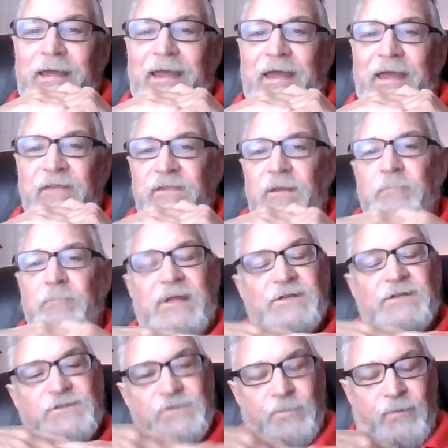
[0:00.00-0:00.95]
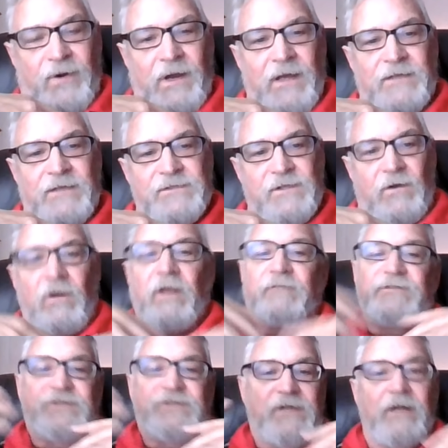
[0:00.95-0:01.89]
and then being surprised that all of a
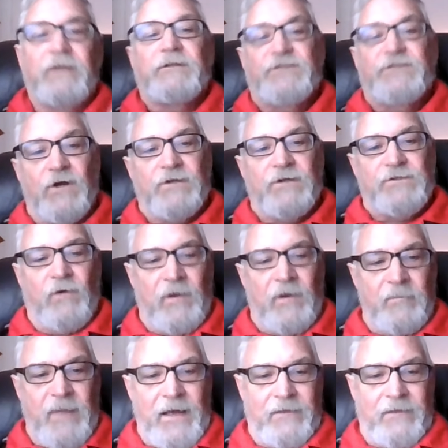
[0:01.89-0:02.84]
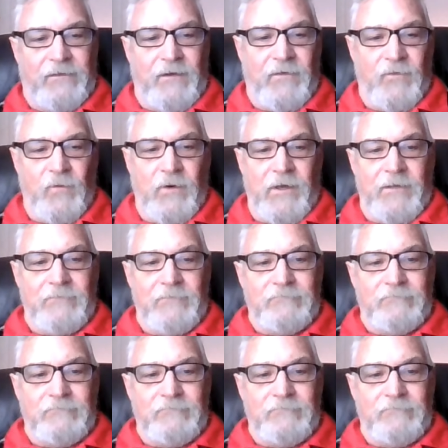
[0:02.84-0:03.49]
sudden it starts going back the other way.